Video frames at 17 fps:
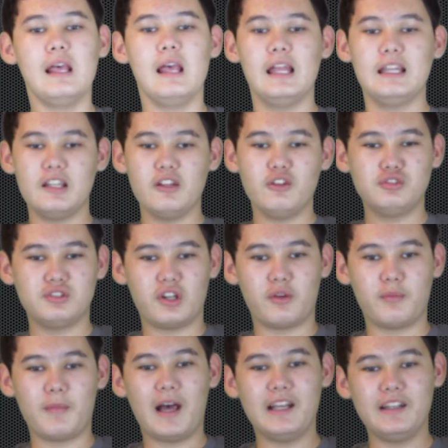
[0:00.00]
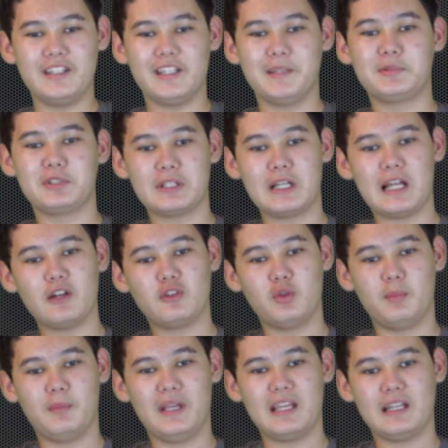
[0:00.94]
And those are my tips on how
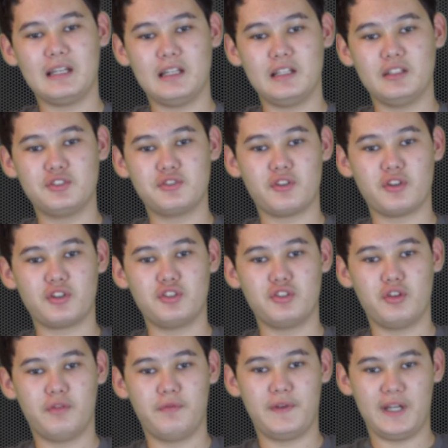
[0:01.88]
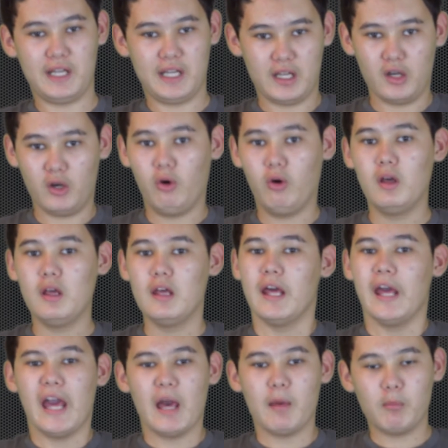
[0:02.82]
to make an instructional video.
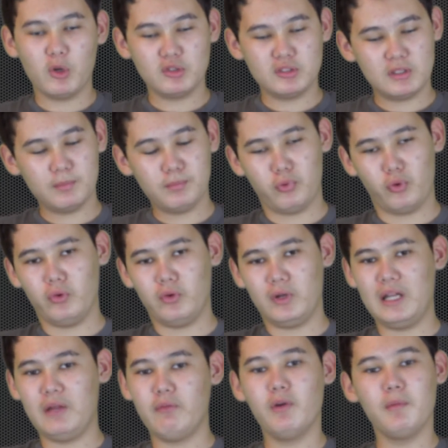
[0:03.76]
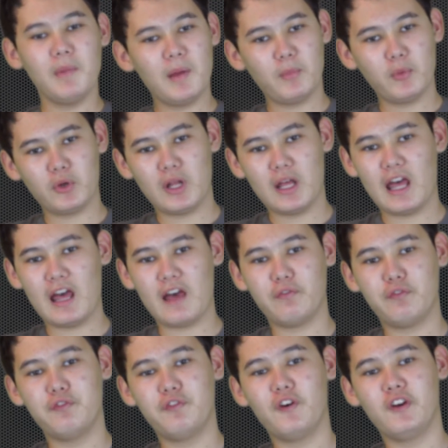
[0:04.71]
And most importantly, remember to have
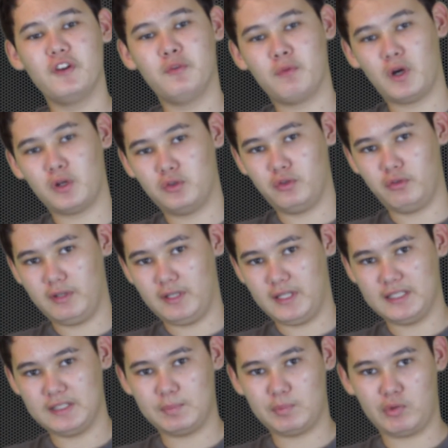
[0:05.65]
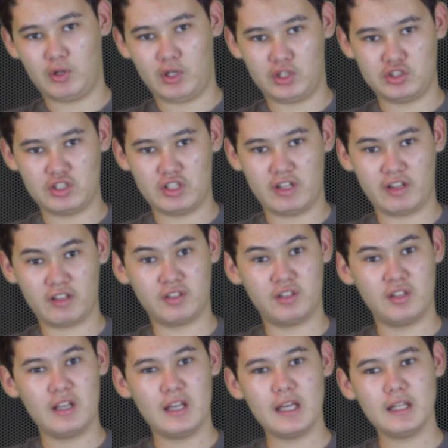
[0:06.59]
fun while doing this
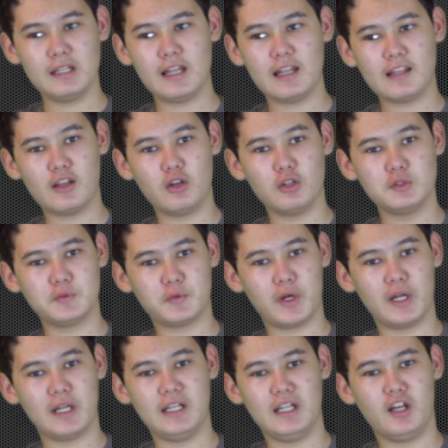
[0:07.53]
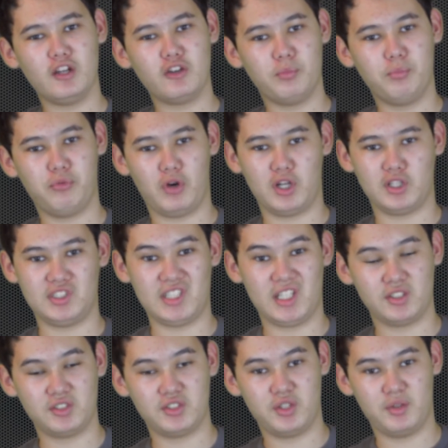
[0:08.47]
project. And that goes for any other
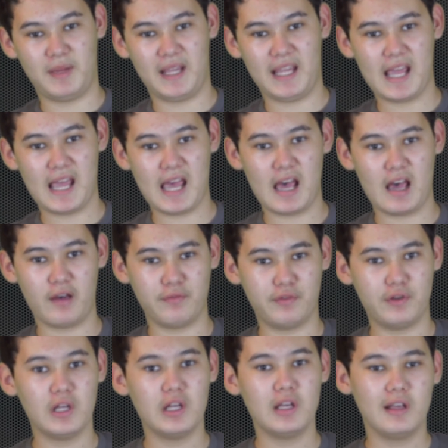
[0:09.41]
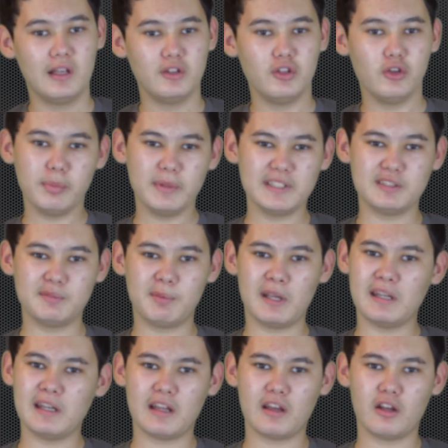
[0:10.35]
projects you may have. You'll be
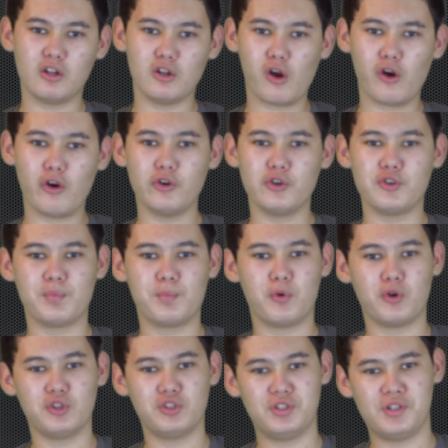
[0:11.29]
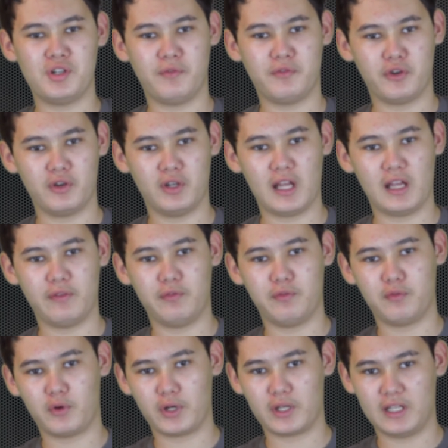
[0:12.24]
spending a large portion of your
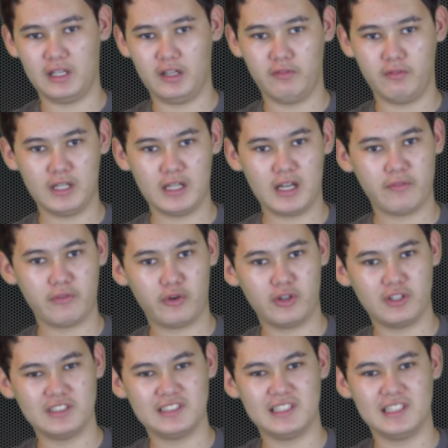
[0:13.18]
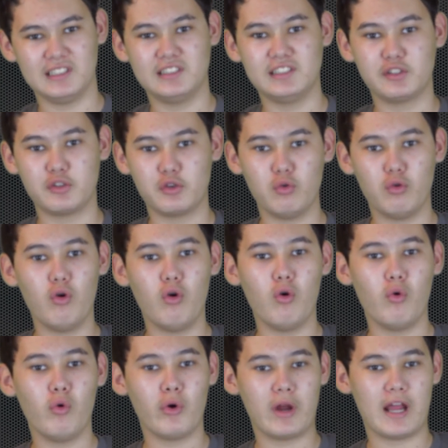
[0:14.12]
life working, whenever it's in
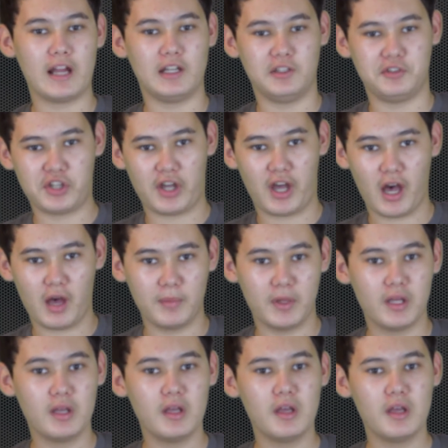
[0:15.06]
school or at a job.